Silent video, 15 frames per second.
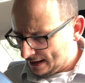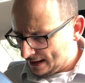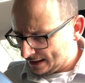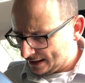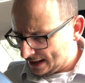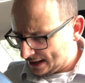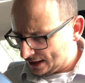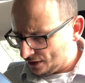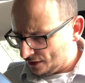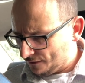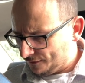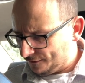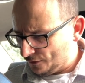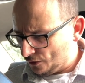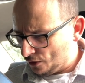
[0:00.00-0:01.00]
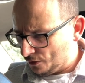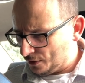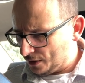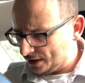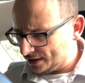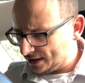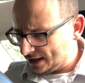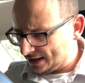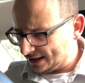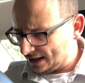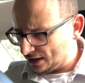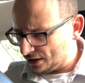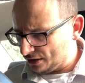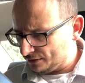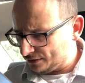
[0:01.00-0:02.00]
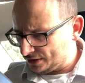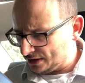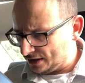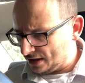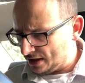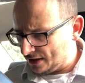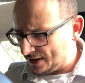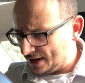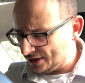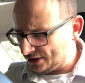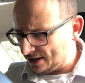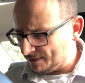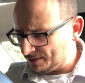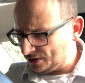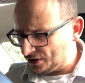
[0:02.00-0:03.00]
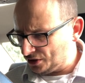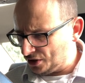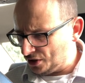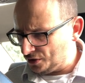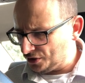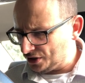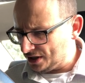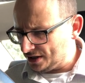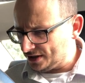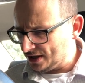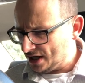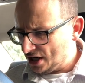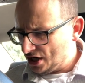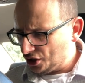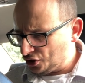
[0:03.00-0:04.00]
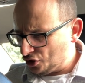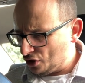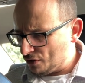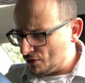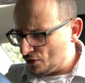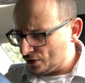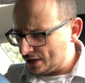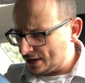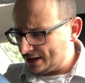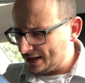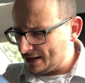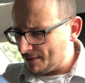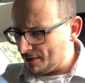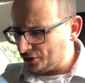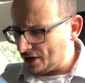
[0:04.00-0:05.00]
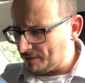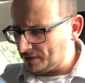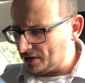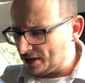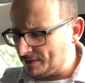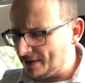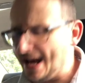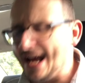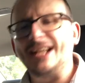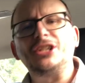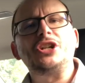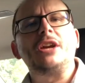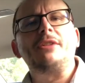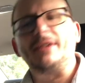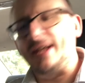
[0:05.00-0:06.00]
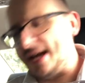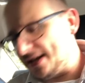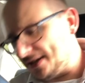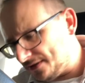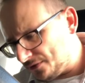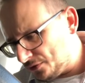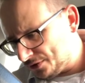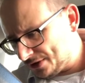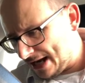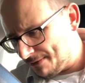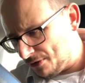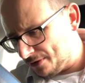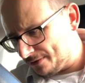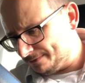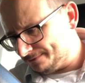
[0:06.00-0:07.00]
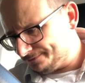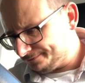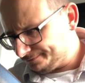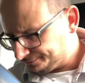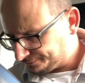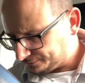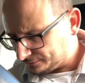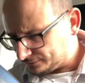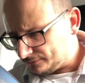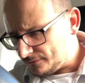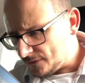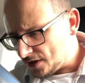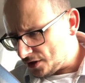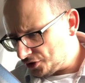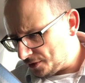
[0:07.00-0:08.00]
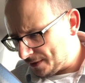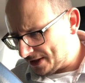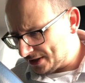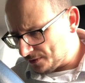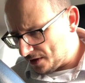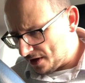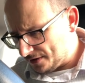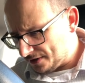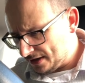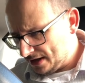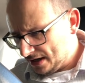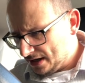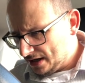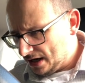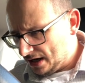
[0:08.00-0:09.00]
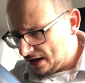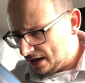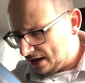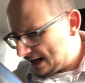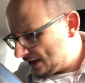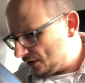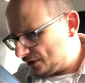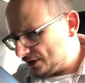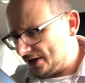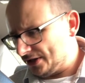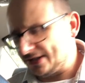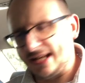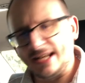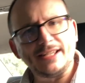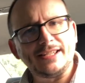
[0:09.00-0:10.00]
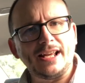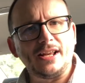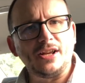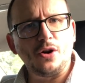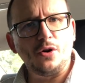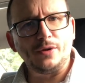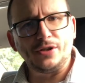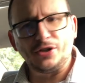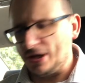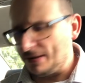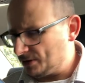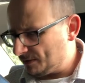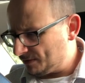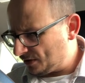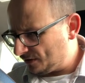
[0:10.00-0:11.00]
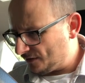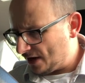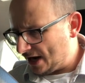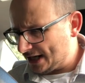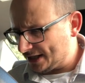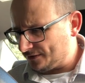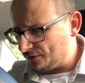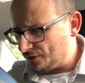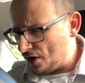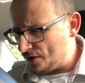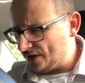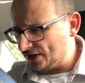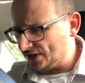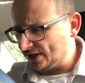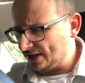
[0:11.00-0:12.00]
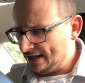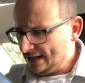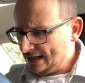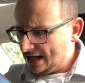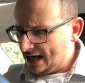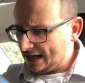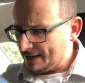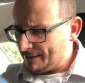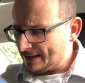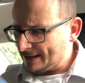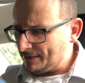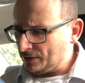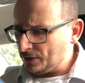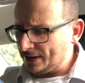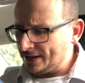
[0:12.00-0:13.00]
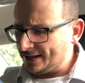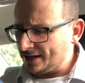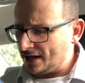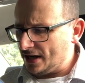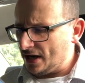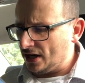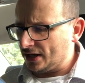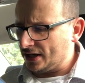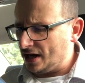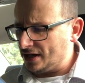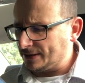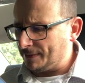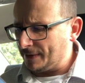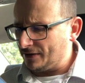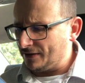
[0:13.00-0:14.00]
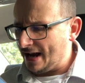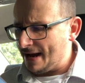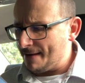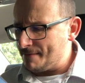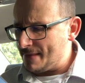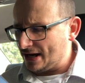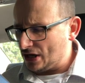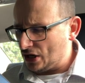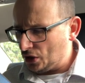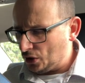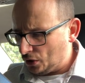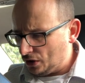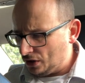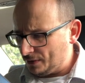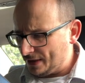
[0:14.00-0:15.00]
Kicking on forward, let's take a look at their substitutions. Stuart Morgan did come on, James Husband and Jerry Yates, of course, came on, showing his worth at long last, getting a 2nd goal in the Championship so far. As for Rovers, Kaminski between sticks, Ayala, Carter, Pickering, and Magloire.